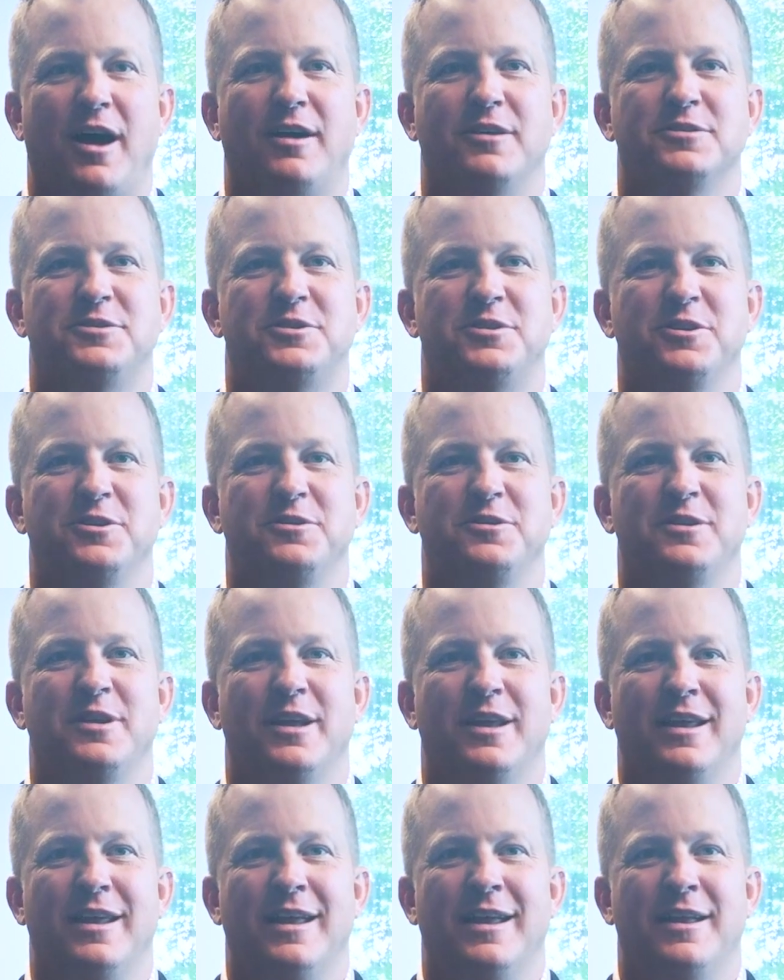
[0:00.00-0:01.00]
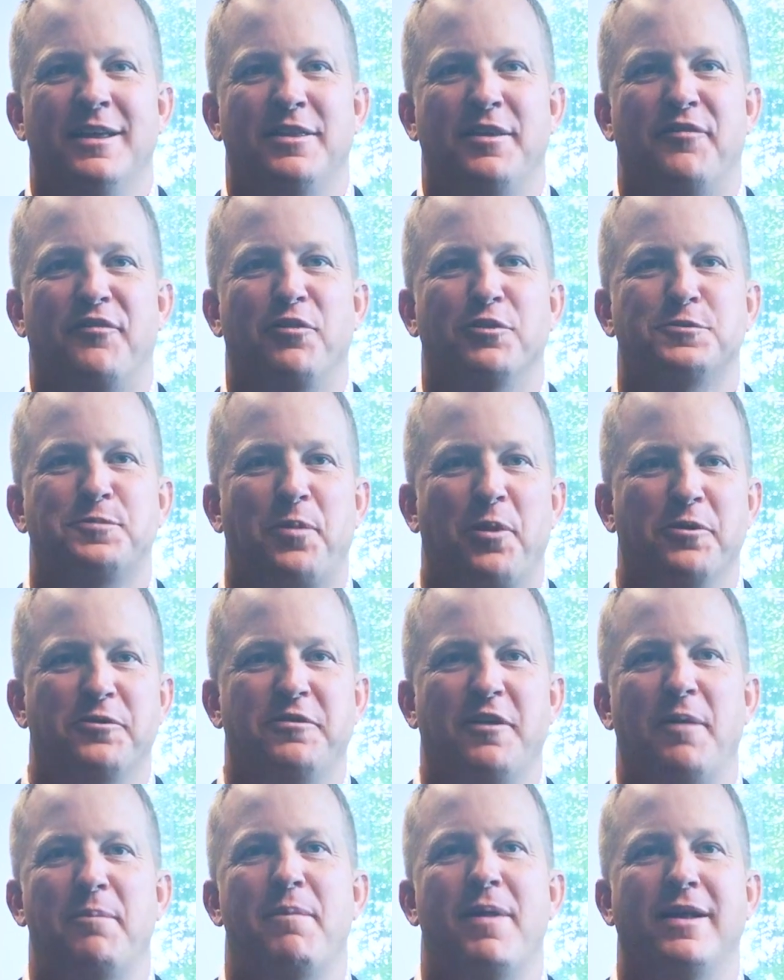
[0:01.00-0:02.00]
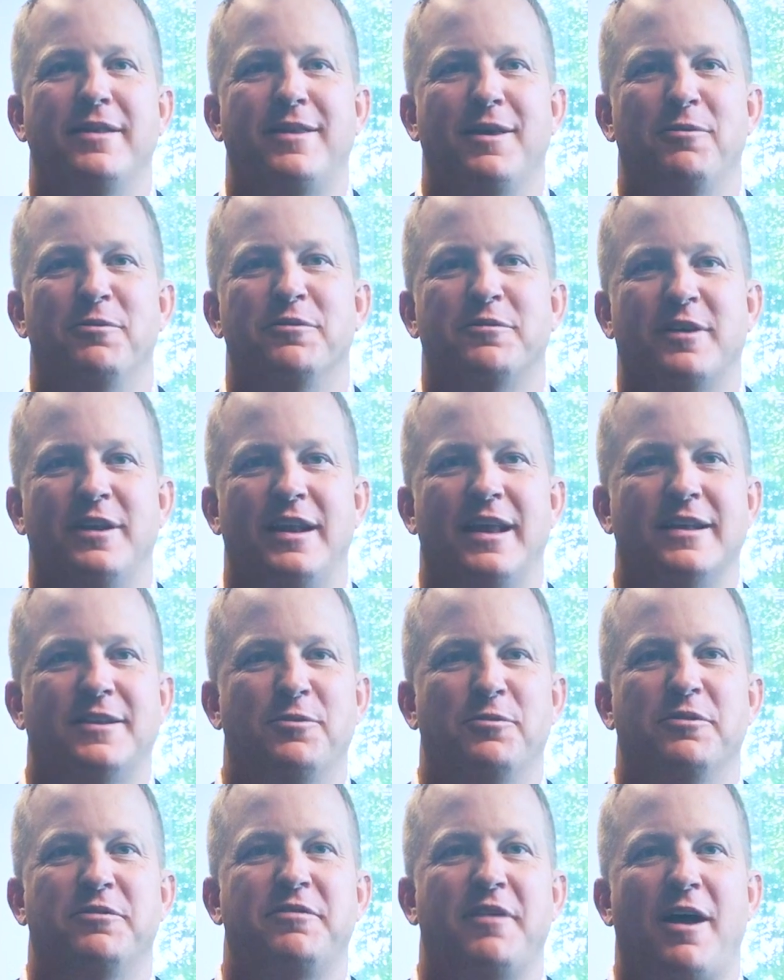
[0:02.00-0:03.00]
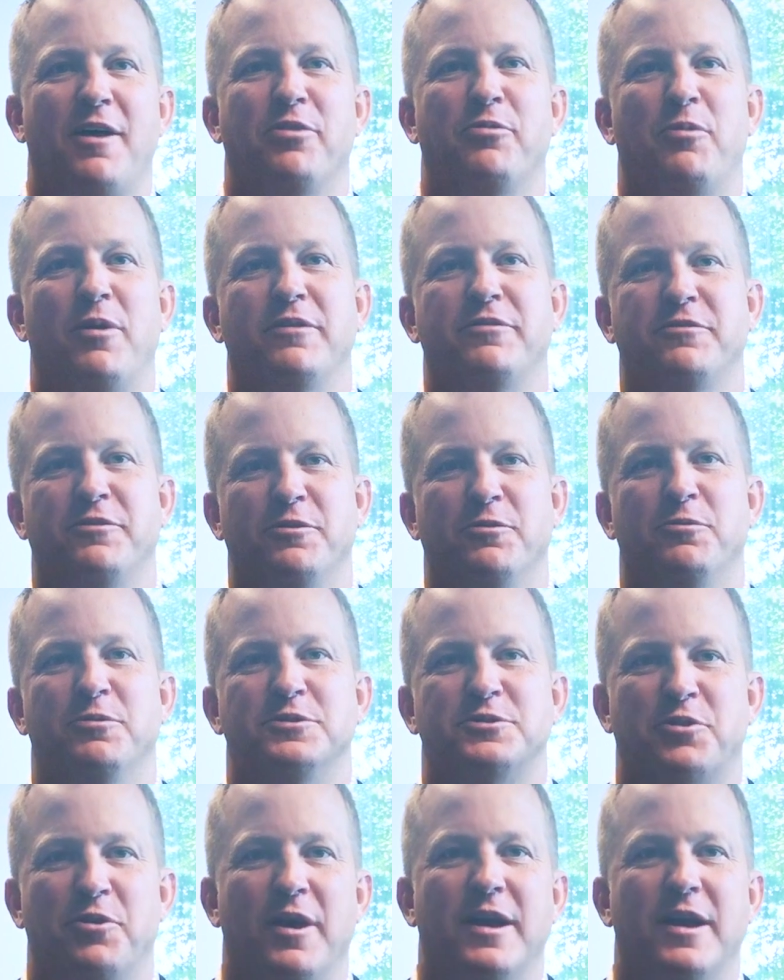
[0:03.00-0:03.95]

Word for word: college student, the first person I met that was connected with Southwestern was